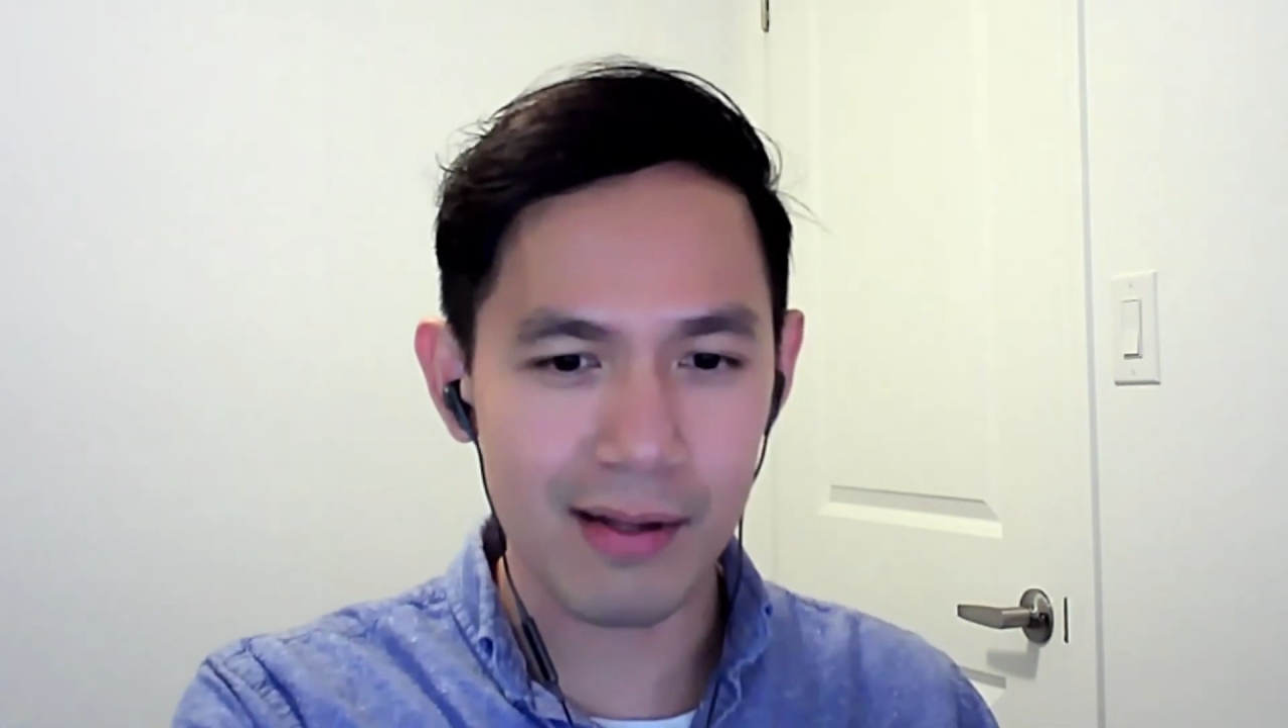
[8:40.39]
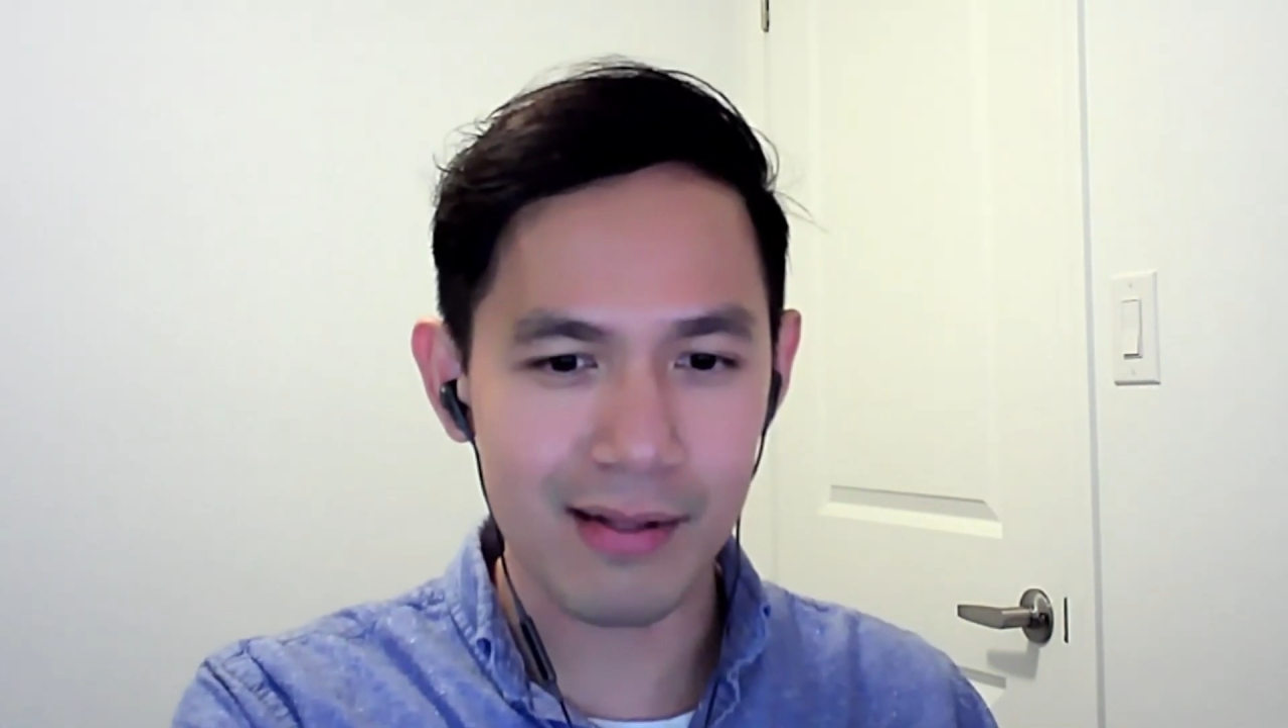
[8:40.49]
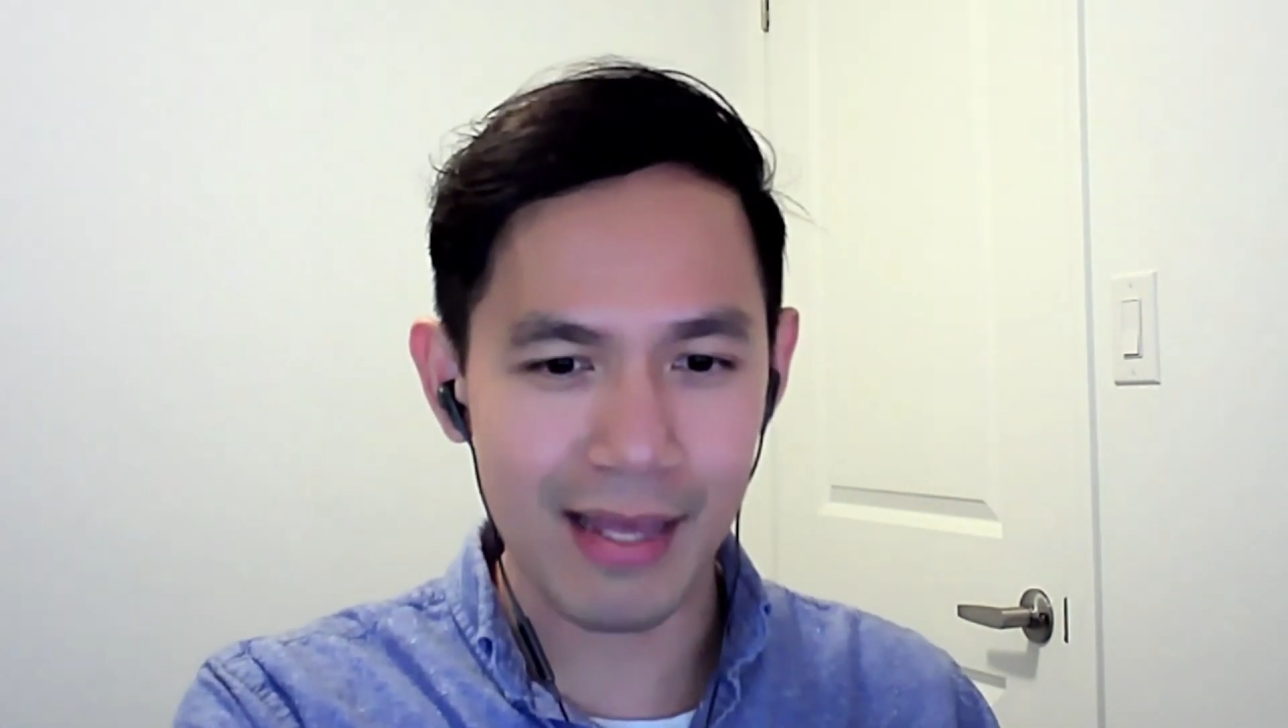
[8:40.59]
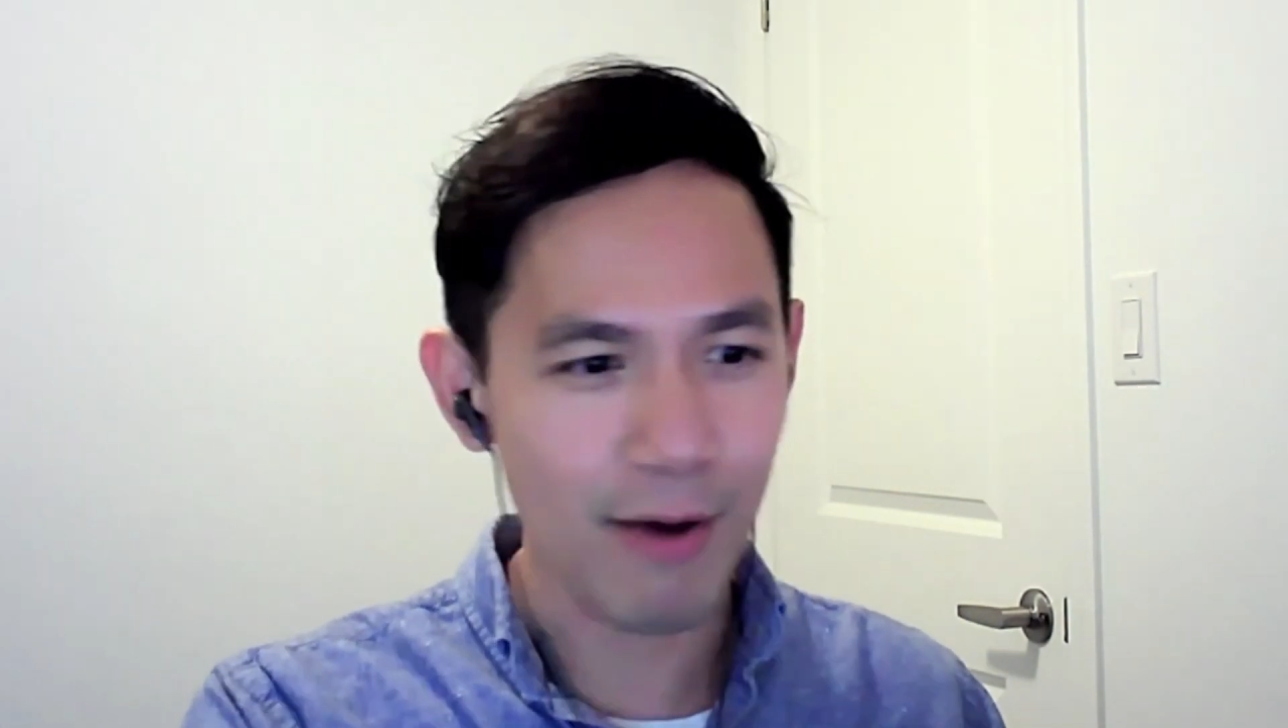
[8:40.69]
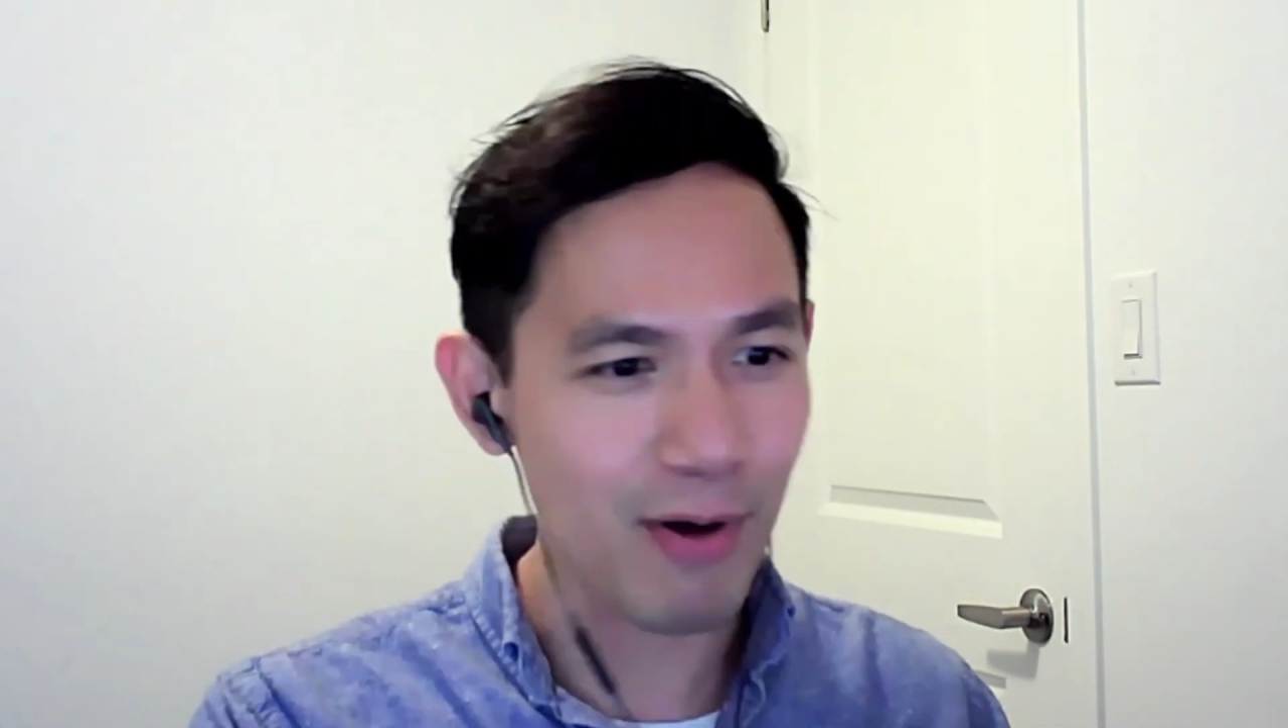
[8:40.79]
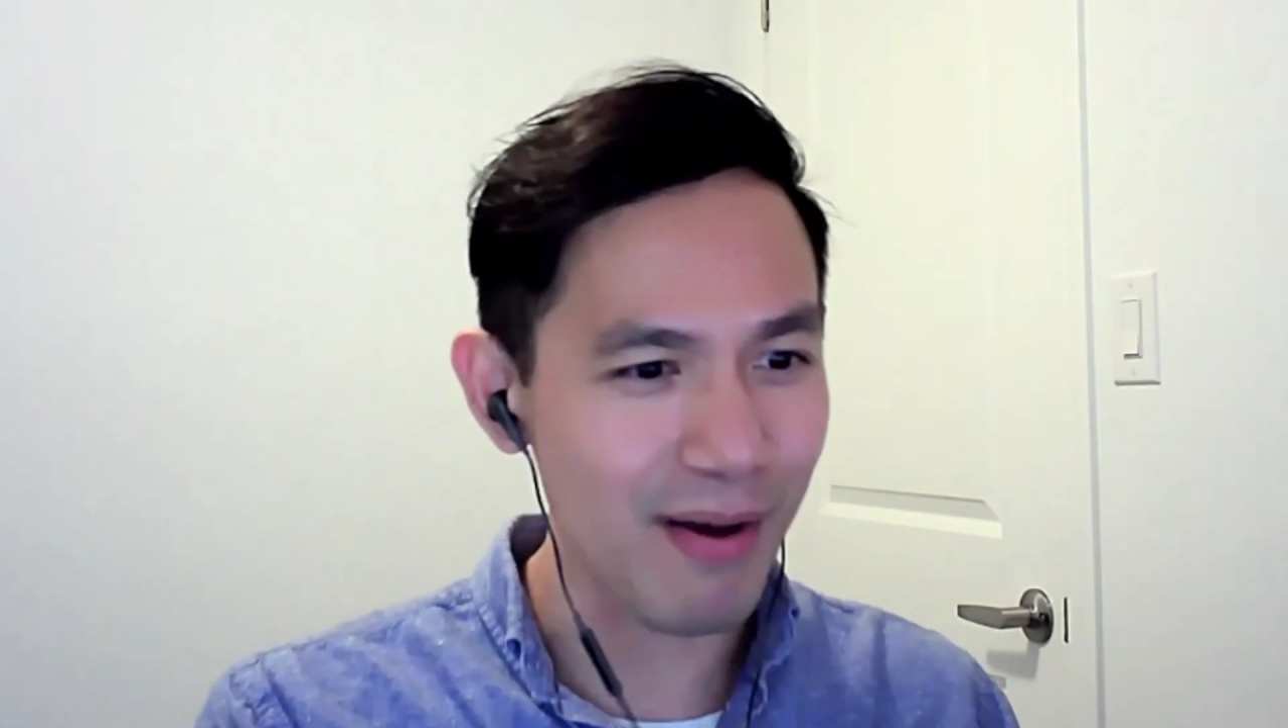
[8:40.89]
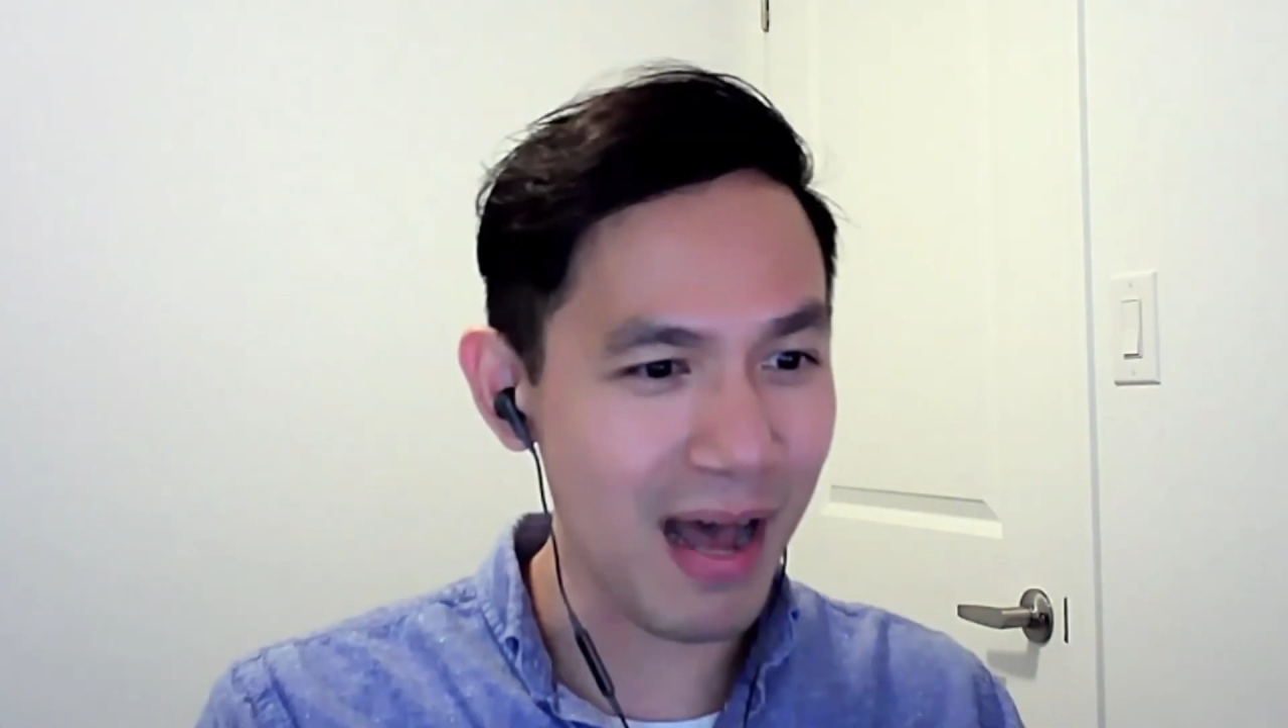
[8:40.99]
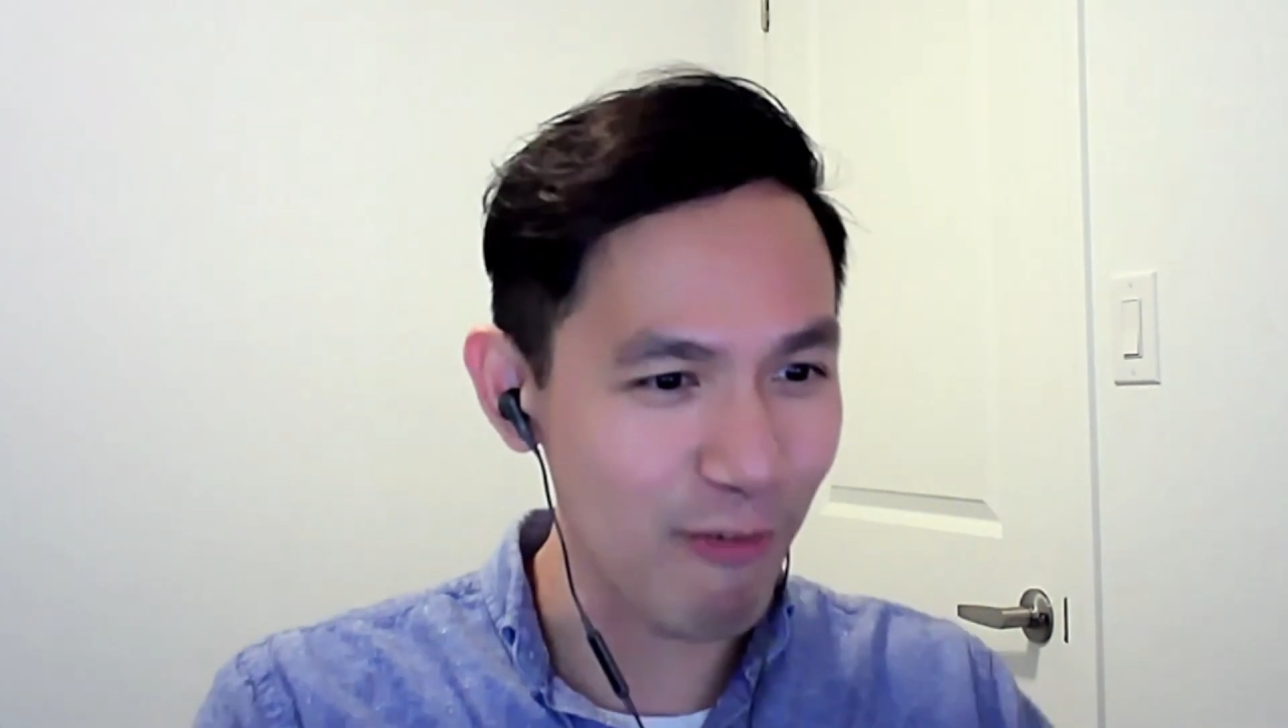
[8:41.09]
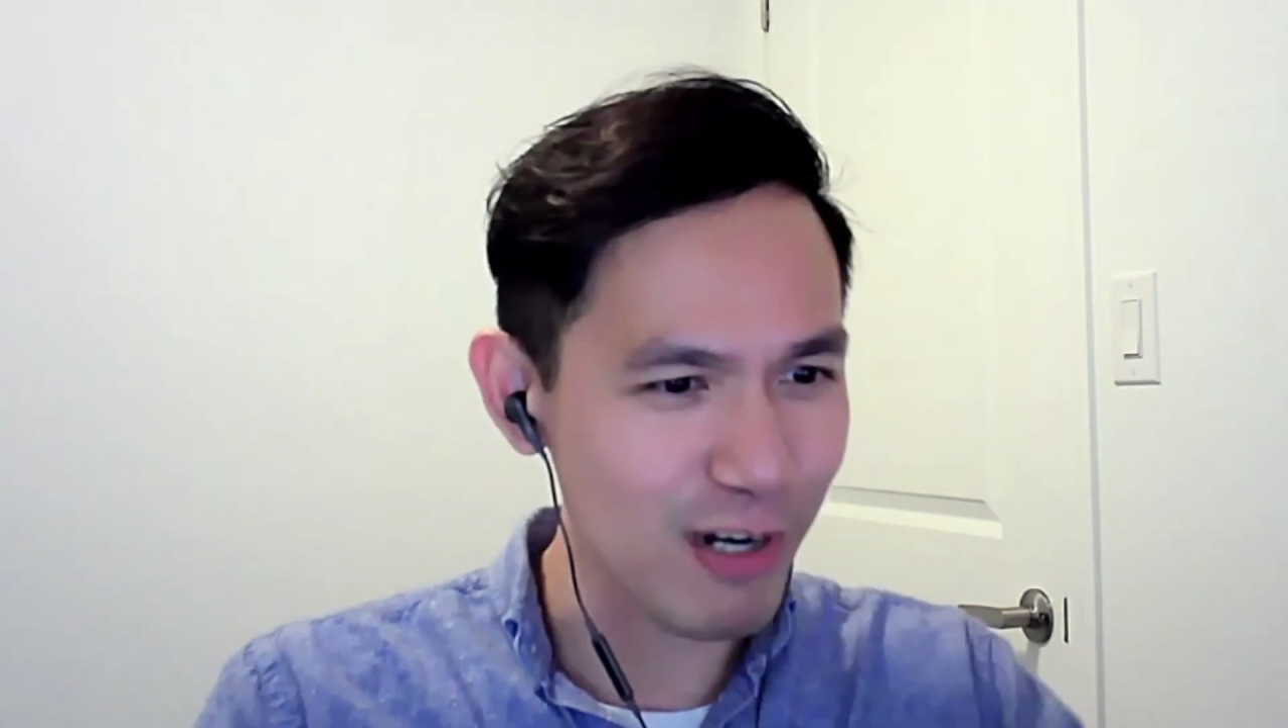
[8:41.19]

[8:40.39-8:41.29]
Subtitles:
Like I want